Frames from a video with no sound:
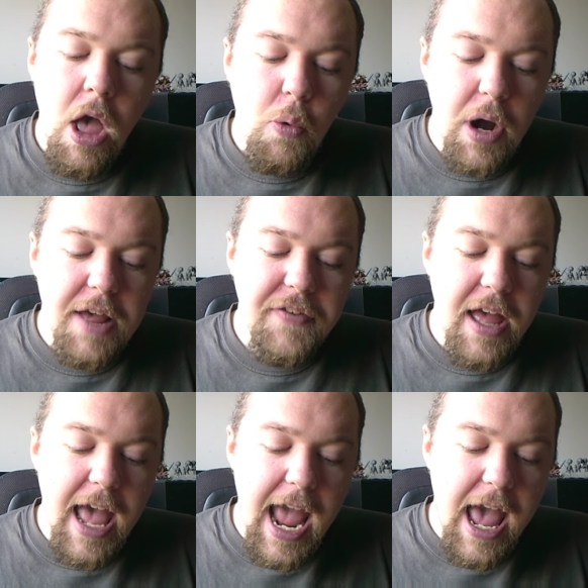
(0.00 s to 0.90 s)

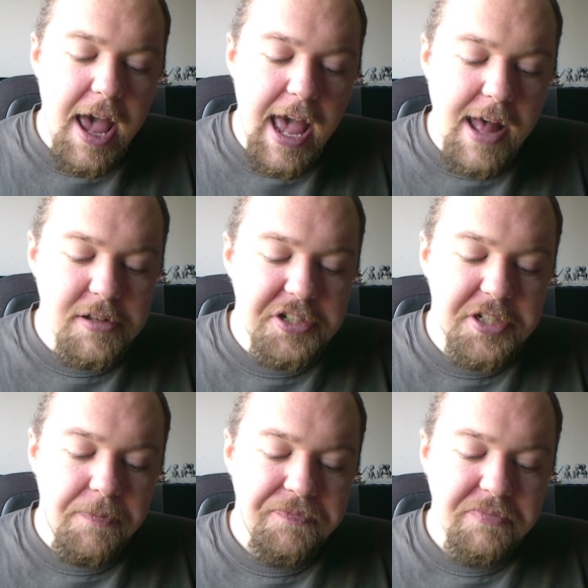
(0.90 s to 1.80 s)
Whatever
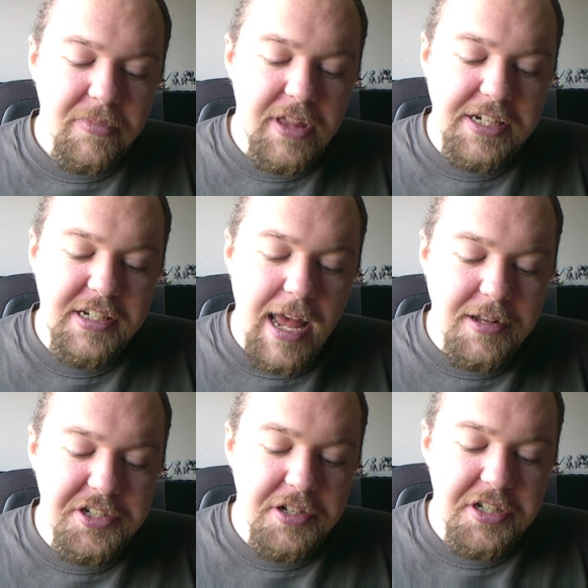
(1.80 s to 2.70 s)
else this
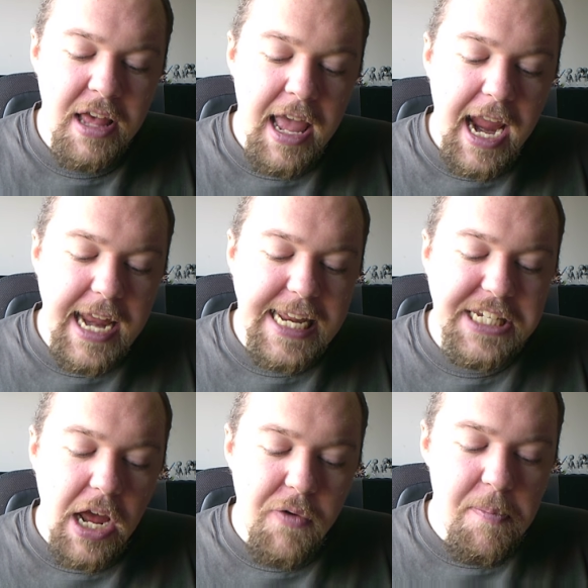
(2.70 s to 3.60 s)
tells us, it
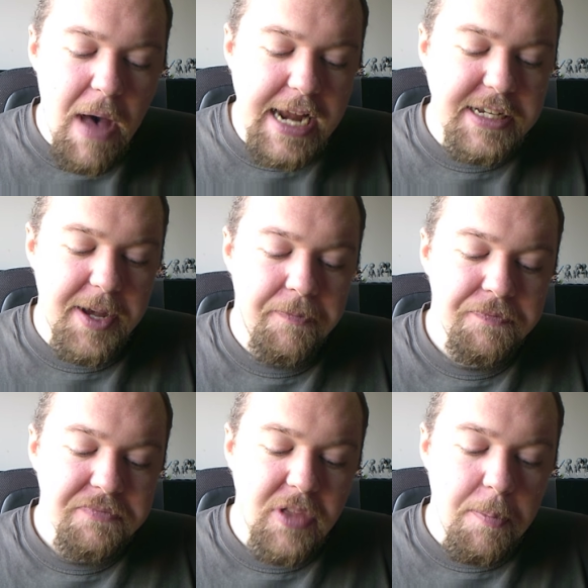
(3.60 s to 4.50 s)
is a reminder
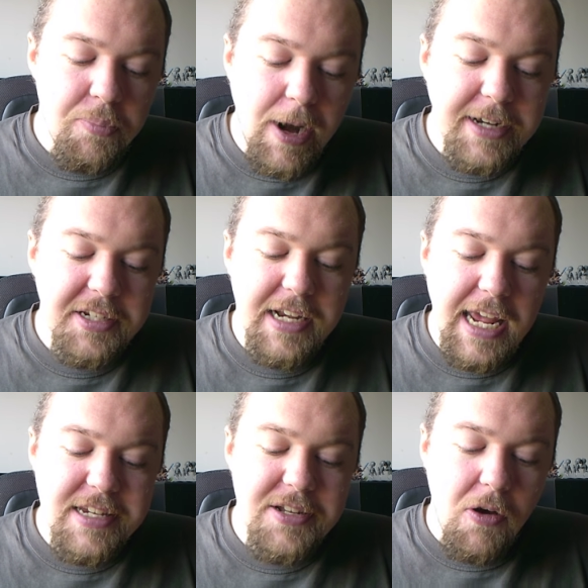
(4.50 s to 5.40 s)
that Brexit
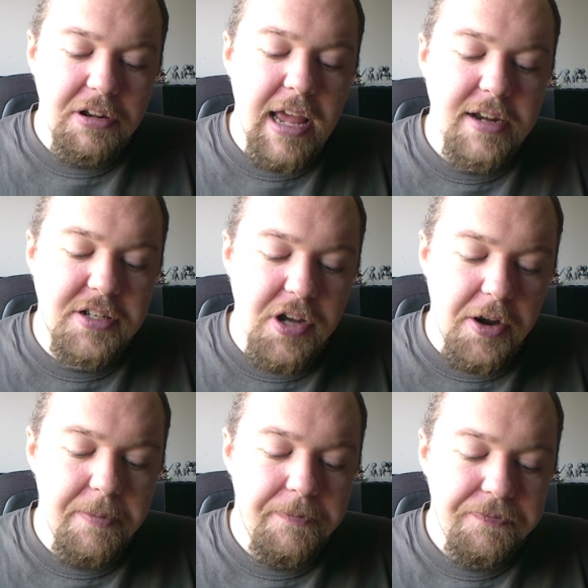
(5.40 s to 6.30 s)
is not yet
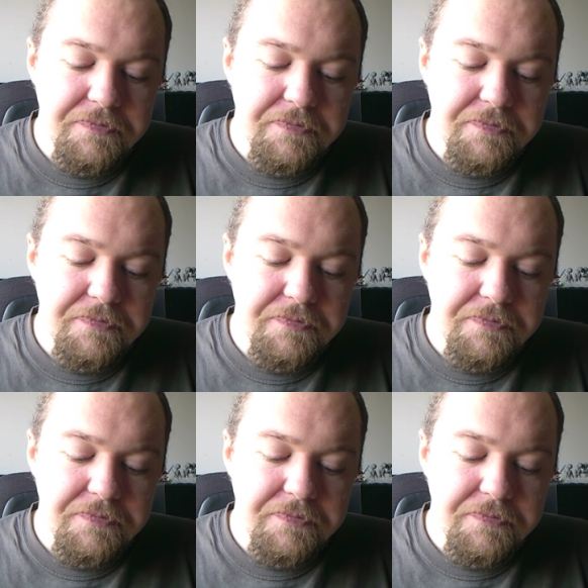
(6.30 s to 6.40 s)
done.